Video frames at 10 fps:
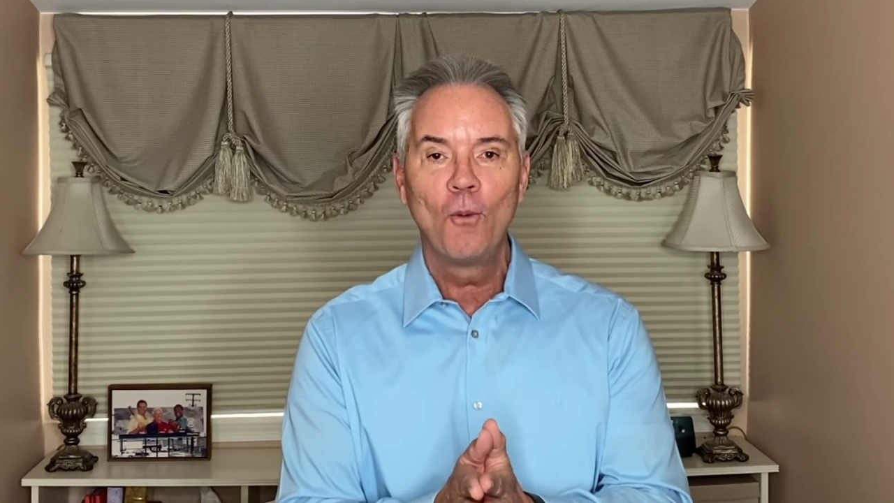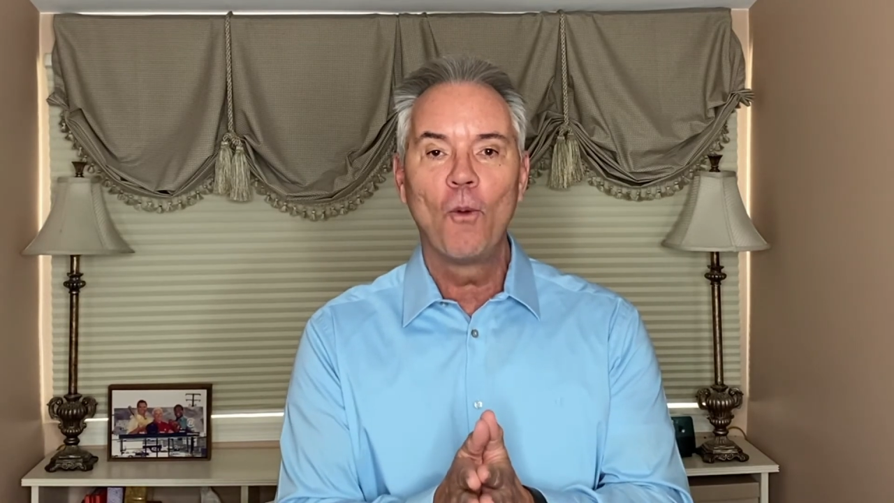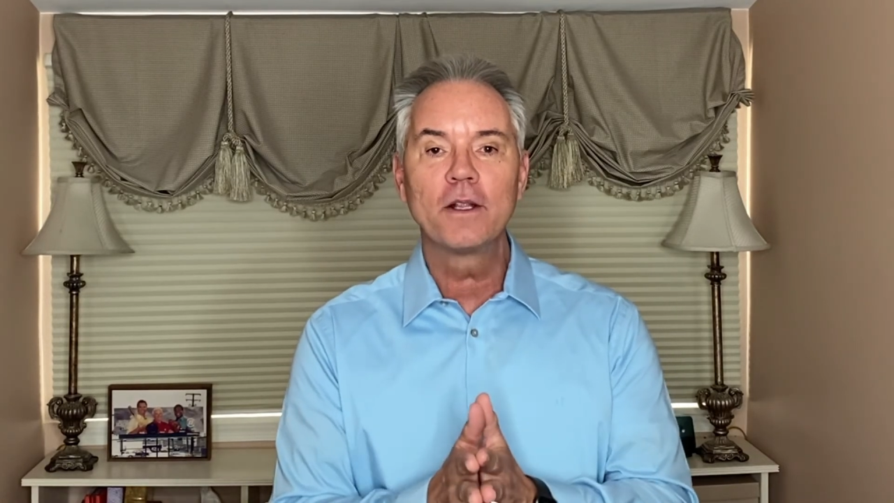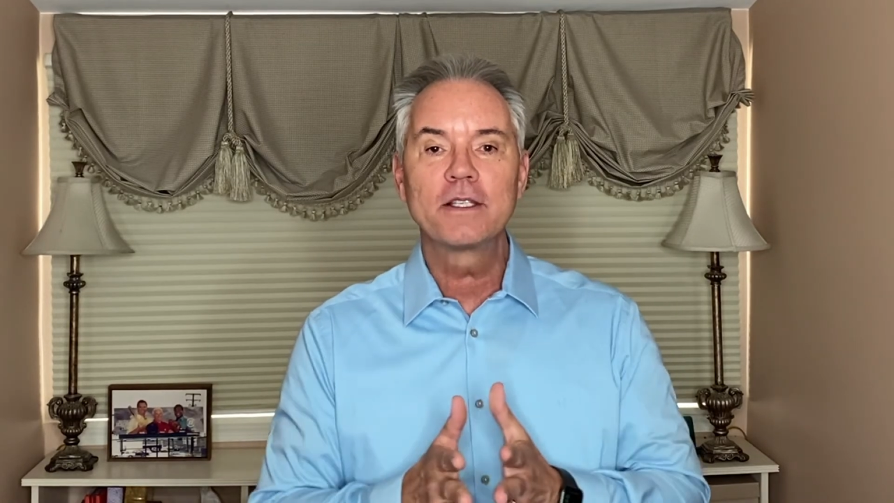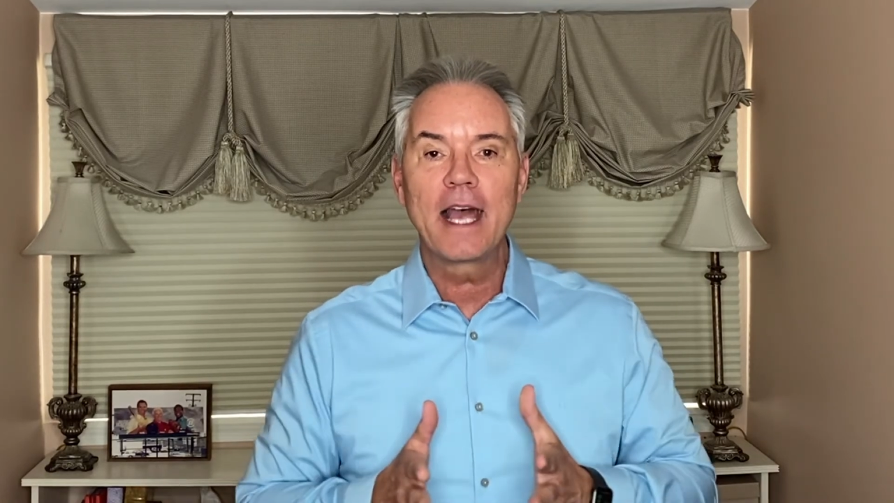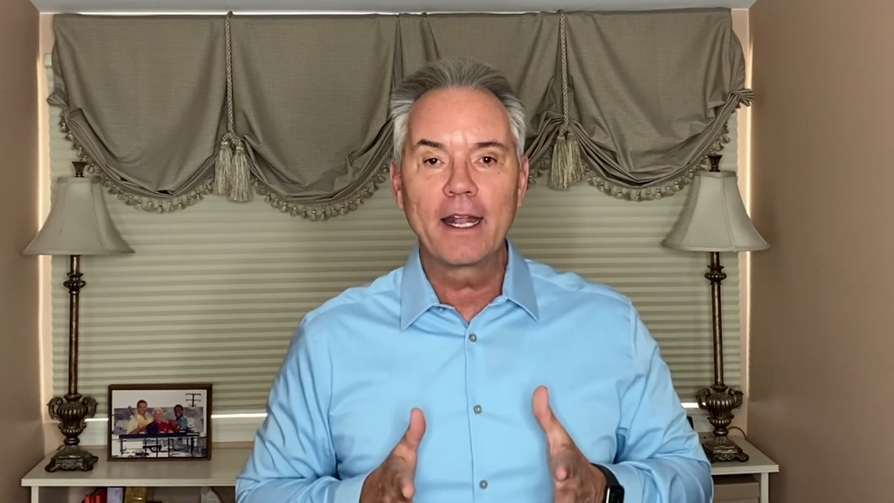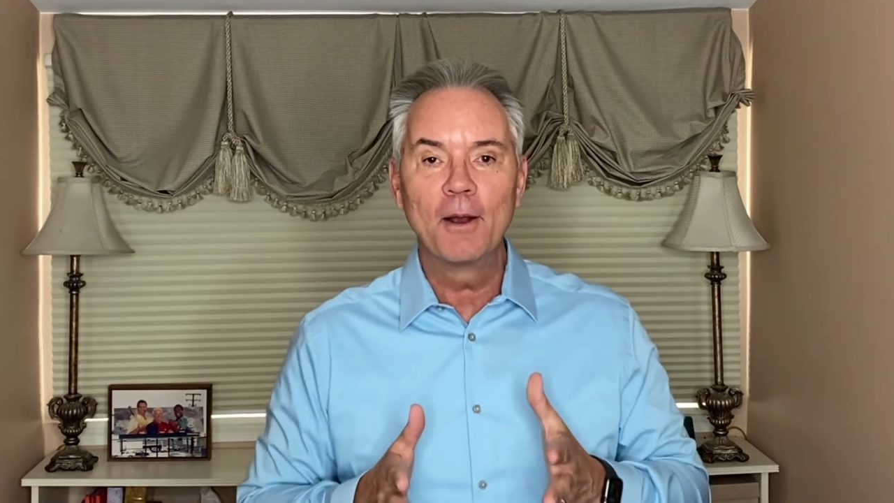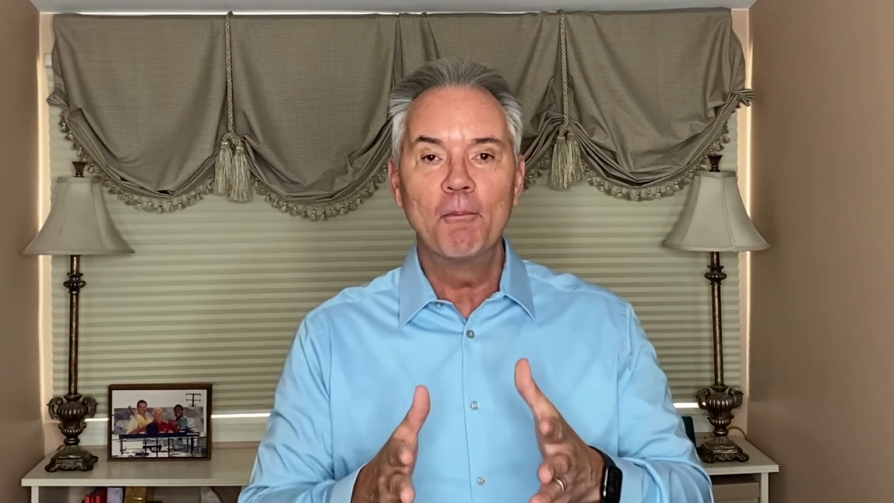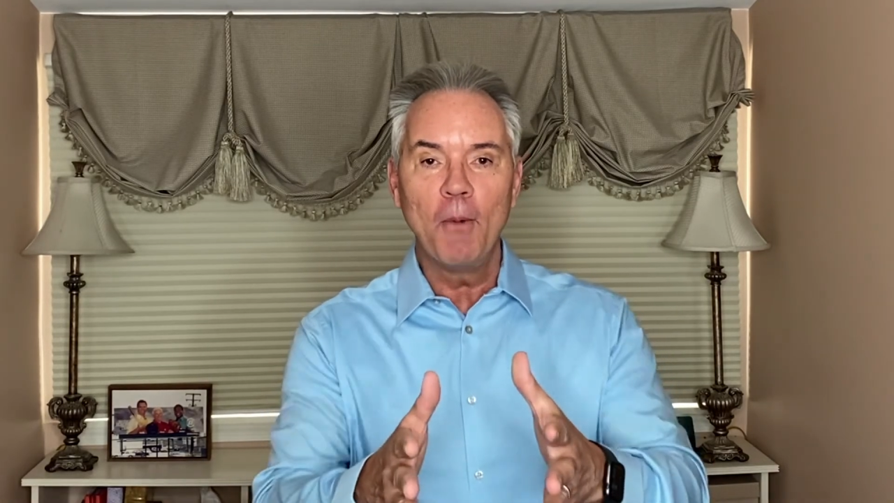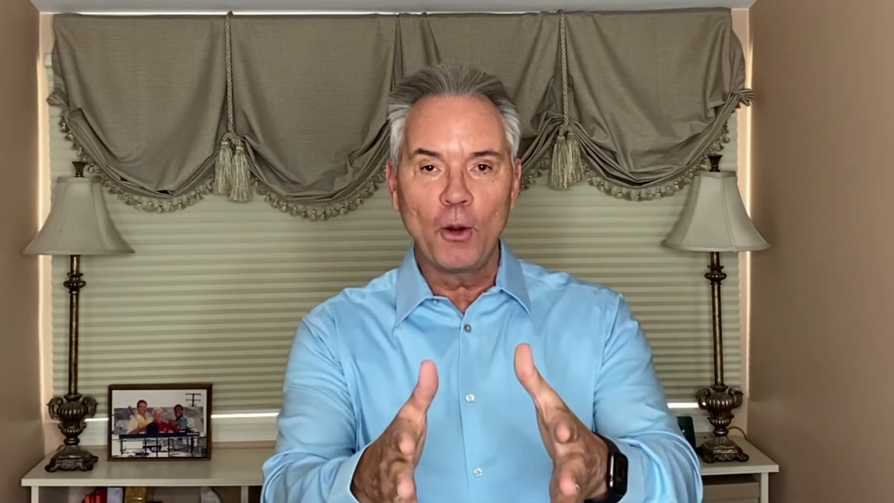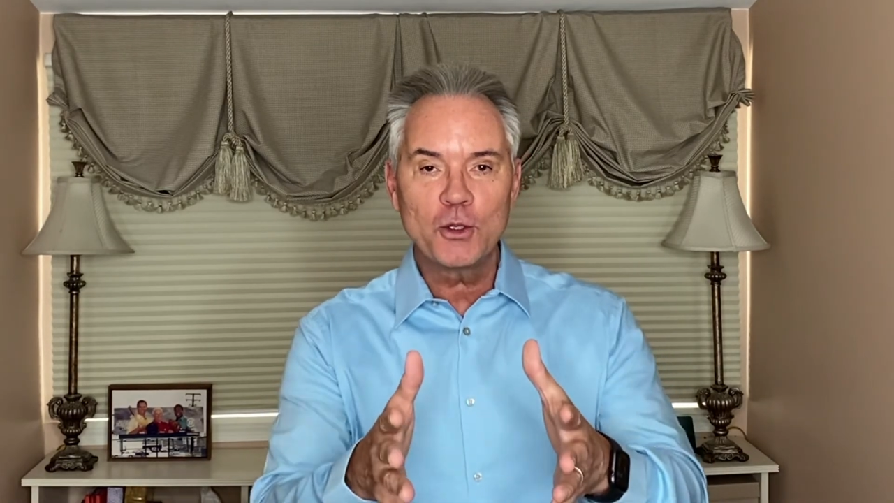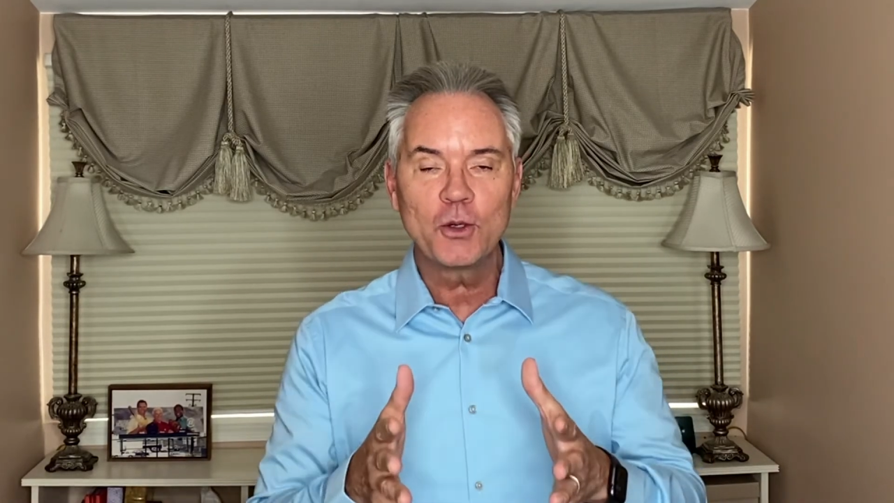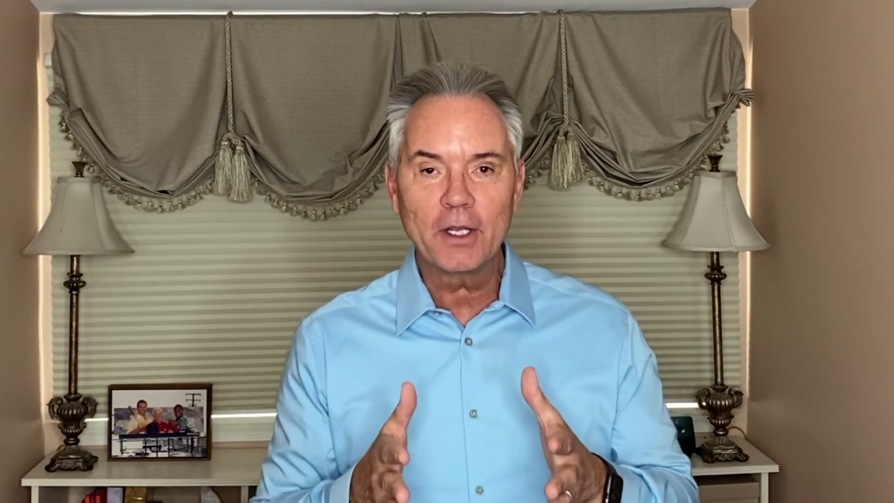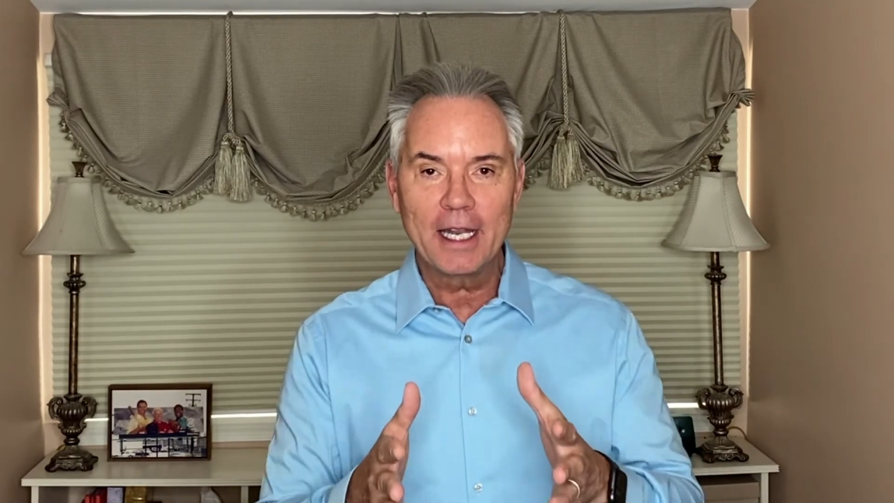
Once that emotional